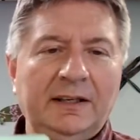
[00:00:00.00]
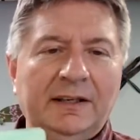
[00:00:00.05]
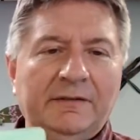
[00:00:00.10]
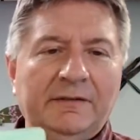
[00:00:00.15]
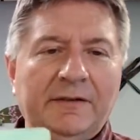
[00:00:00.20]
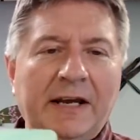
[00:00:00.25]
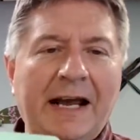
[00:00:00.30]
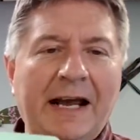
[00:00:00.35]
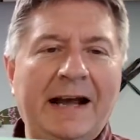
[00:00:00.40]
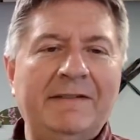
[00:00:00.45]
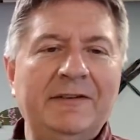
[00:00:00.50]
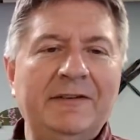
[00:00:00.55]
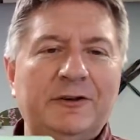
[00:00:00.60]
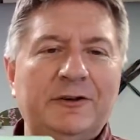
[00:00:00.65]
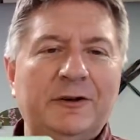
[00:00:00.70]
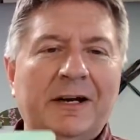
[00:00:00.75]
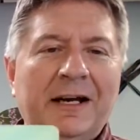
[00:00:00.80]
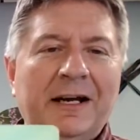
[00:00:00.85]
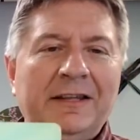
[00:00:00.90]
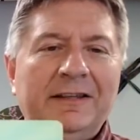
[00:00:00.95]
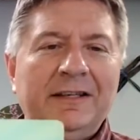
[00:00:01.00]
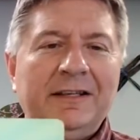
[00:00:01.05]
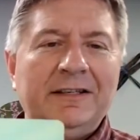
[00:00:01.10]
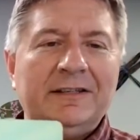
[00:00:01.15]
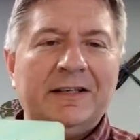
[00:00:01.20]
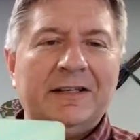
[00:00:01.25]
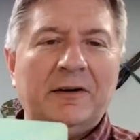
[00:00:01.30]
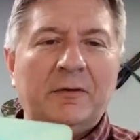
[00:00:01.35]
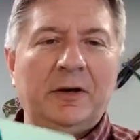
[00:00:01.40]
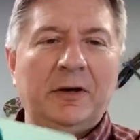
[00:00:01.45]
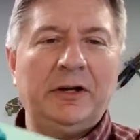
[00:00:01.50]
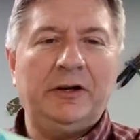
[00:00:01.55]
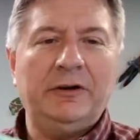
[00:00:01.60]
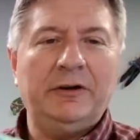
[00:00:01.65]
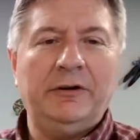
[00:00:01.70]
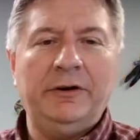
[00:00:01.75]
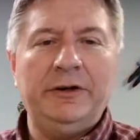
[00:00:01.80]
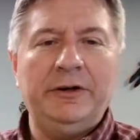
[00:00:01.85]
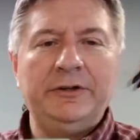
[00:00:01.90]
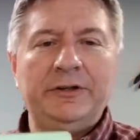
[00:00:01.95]
If you haven't tried these, I would
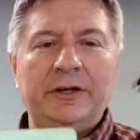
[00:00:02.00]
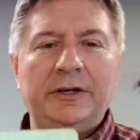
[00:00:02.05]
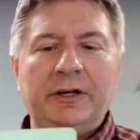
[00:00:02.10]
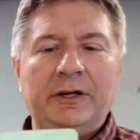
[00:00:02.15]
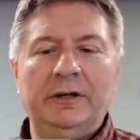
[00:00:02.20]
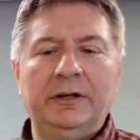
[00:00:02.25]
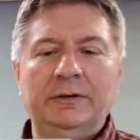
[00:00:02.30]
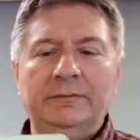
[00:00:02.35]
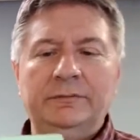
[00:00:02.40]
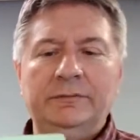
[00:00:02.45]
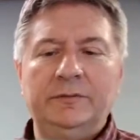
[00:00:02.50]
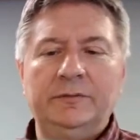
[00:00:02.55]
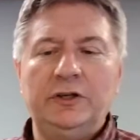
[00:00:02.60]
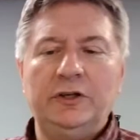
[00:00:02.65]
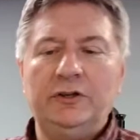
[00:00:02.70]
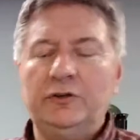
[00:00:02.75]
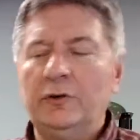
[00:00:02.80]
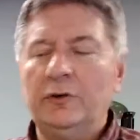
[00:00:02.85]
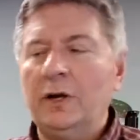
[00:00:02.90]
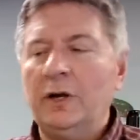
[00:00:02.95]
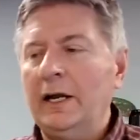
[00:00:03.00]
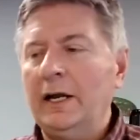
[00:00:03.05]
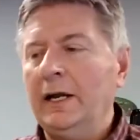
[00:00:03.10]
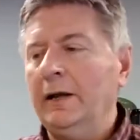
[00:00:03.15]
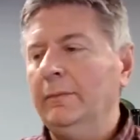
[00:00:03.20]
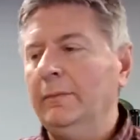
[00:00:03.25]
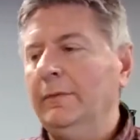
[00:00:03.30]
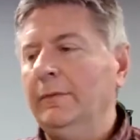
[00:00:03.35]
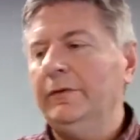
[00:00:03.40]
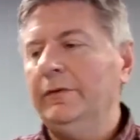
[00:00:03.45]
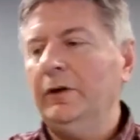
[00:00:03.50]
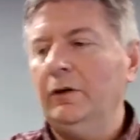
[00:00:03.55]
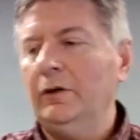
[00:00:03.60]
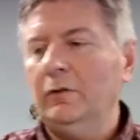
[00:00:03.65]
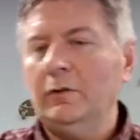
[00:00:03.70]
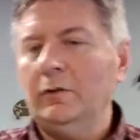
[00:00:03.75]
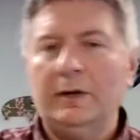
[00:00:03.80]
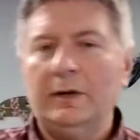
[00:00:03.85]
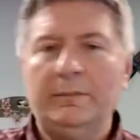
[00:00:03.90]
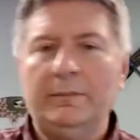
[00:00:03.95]
encourage you to try them. If you don't
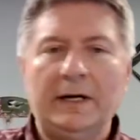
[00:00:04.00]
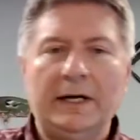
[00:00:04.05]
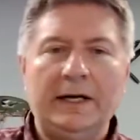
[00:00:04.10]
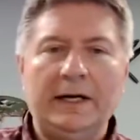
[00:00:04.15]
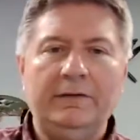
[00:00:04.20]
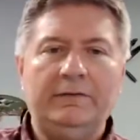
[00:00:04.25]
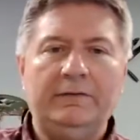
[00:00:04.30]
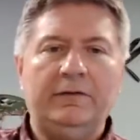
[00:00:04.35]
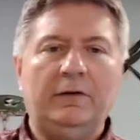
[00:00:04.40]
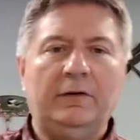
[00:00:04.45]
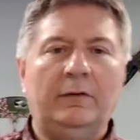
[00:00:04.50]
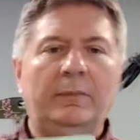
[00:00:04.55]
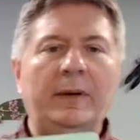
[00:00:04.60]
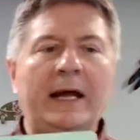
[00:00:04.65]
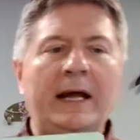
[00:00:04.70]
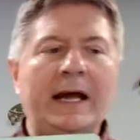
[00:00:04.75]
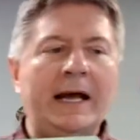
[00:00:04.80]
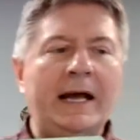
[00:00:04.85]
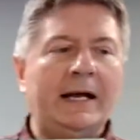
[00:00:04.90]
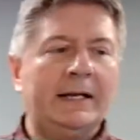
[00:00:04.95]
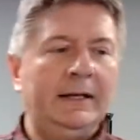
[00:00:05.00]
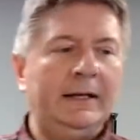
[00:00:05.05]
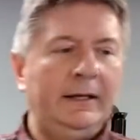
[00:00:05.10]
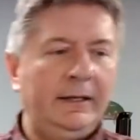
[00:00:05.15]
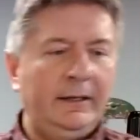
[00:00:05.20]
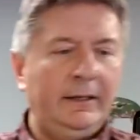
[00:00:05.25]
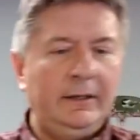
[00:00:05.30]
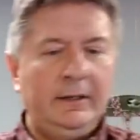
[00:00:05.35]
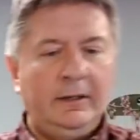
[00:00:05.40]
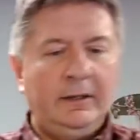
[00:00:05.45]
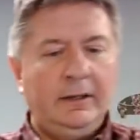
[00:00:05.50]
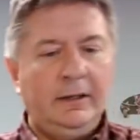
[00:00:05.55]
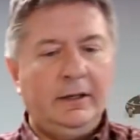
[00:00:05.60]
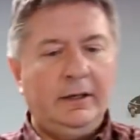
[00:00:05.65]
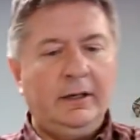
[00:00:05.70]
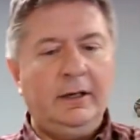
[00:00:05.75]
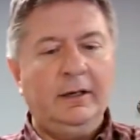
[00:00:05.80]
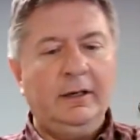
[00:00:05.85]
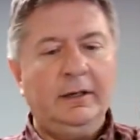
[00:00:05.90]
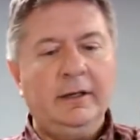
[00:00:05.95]
want to buy the full pack,
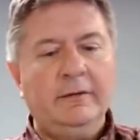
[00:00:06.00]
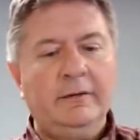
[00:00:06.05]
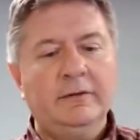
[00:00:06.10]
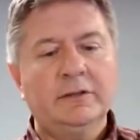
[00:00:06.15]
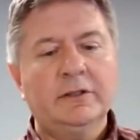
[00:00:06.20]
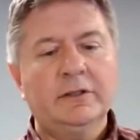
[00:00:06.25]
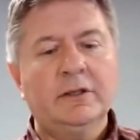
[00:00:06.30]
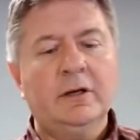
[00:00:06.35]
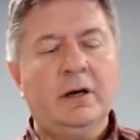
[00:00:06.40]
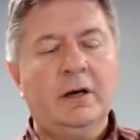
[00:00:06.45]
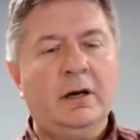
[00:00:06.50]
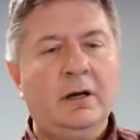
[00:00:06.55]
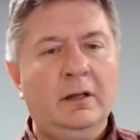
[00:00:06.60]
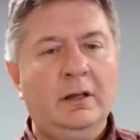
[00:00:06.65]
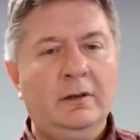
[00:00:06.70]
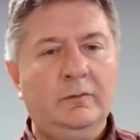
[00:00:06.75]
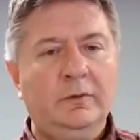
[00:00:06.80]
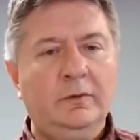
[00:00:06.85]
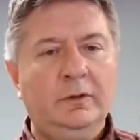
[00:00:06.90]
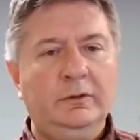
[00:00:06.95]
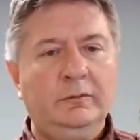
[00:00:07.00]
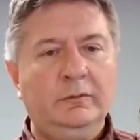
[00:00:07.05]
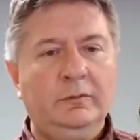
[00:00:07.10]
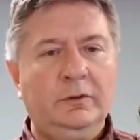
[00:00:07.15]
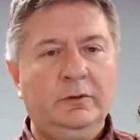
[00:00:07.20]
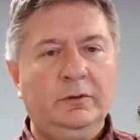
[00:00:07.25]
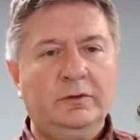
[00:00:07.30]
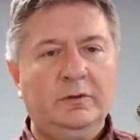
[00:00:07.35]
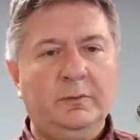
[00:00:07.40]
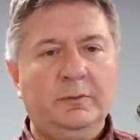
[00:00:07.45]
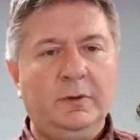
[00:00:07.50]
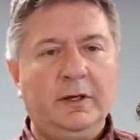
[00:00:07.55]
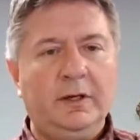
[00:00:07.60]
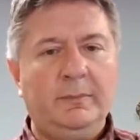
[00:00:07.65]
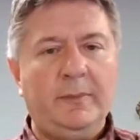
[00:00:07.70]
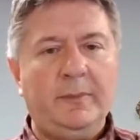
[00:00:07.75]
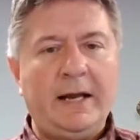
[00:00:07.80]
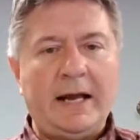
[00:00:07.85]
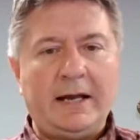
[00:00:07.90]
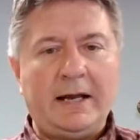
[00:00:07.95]
give us a call and we'll split a
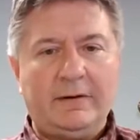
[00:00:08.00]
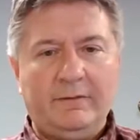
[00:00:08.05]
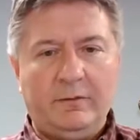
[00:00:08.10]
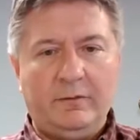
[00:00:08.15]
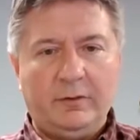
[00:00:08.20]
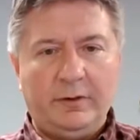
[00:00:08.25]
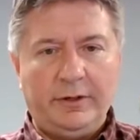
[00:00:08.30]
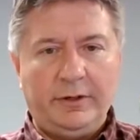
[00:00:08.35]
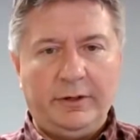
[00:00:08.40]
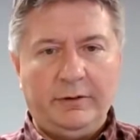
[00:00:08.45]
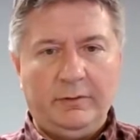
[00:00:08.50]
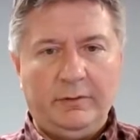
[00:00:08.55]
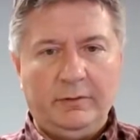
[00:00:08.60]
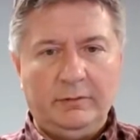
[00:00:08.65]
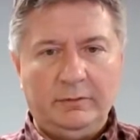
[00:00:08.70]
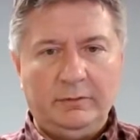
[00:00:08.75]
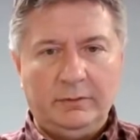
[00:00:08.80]
pack for you.